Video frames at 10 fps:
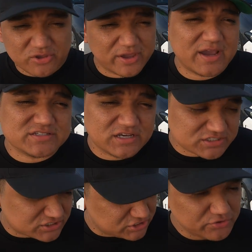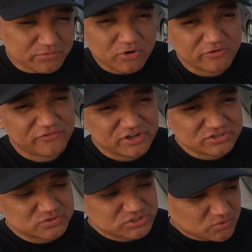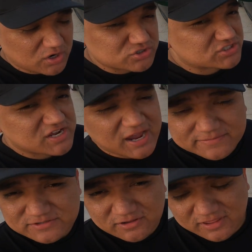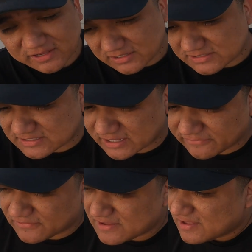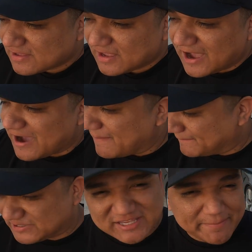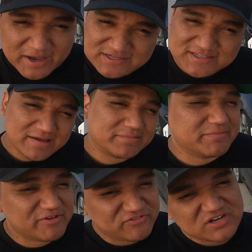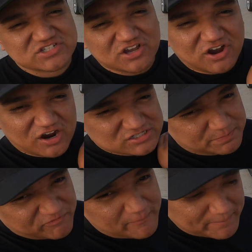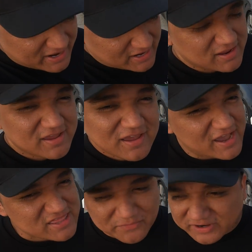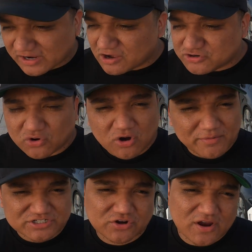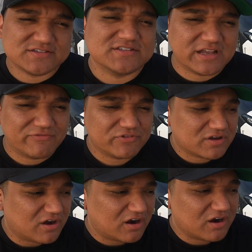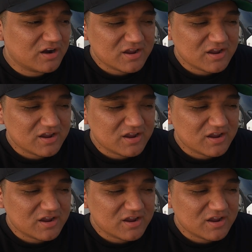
you guys a slew more videos with Squadra times and all that good stuff. Step by step, let me finish the cars from paint, and then we can go do a whole bunch of crazy stuff with the car.